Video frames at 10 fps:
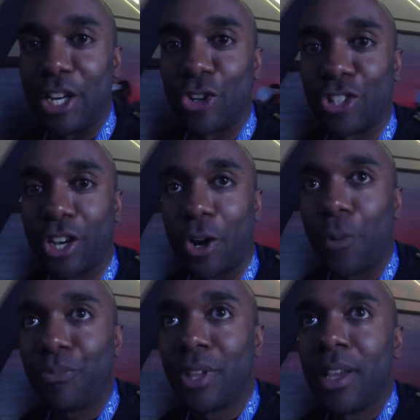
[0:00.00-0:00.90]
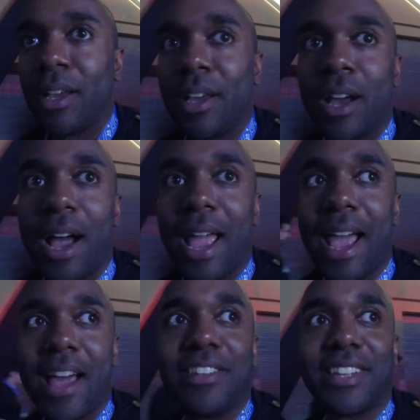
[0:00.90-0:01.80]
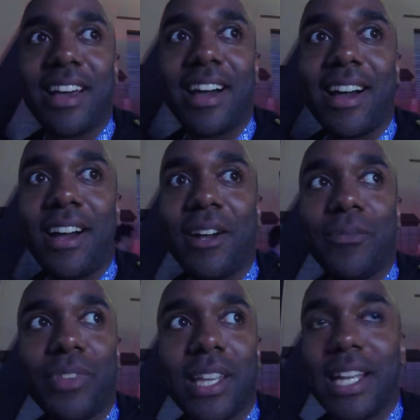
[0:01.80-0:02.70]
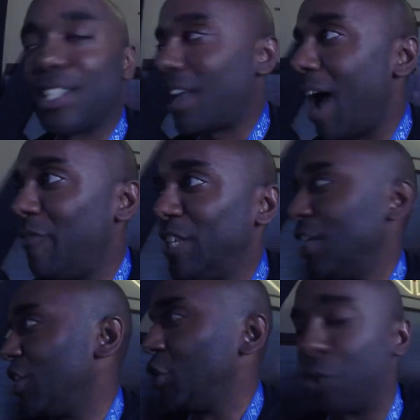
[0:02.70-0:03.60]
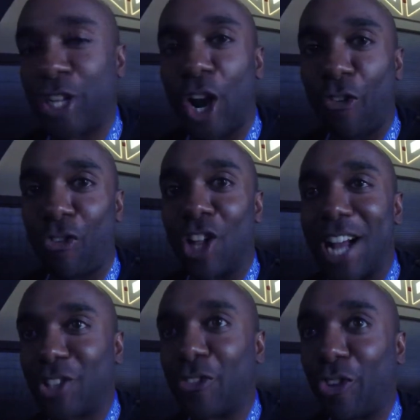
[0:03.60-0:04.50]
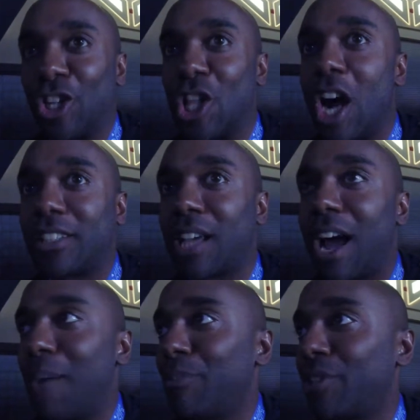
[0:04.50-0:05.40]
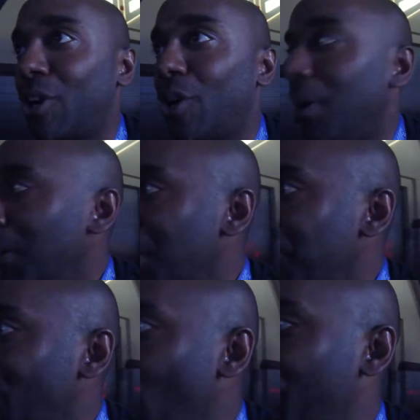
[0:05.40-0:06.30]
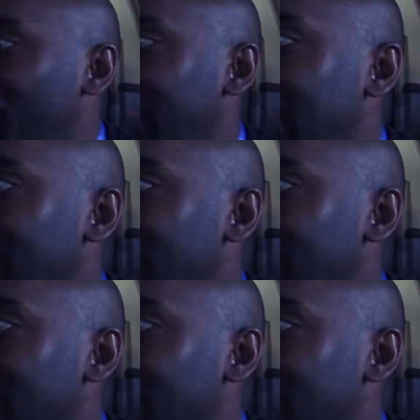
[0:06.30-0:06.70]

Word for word: years ago, and I've needed a new chair for a long time, so hopefully